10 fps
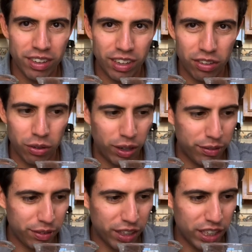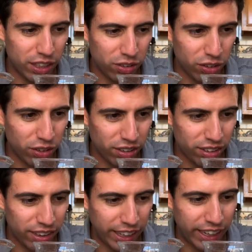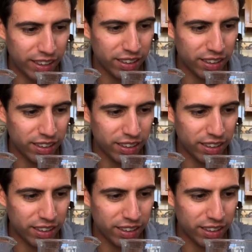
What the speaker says: as you have it right now, so you can see that.